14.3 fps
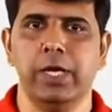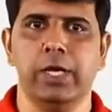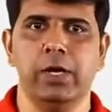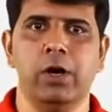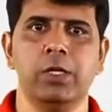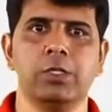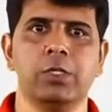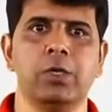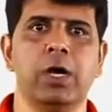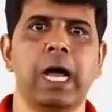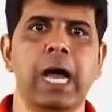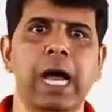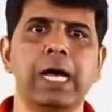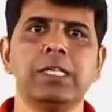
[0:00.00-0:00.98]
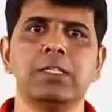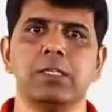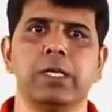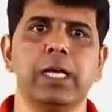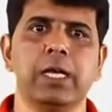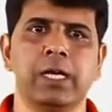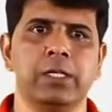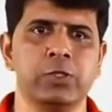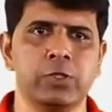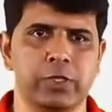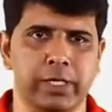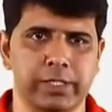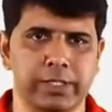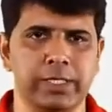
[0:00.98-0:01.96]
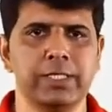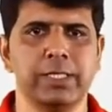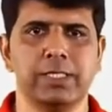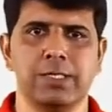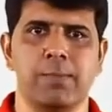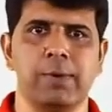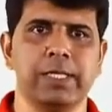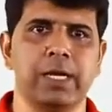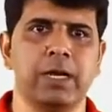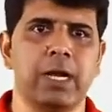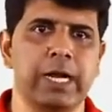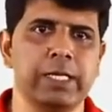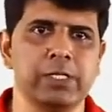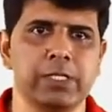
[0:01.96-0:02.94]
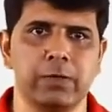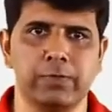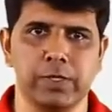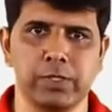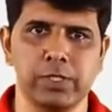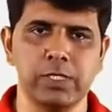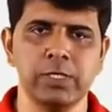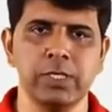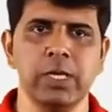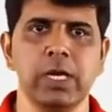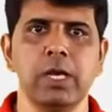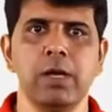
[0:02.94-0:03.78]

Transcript: It also has constructors and some other additional functions.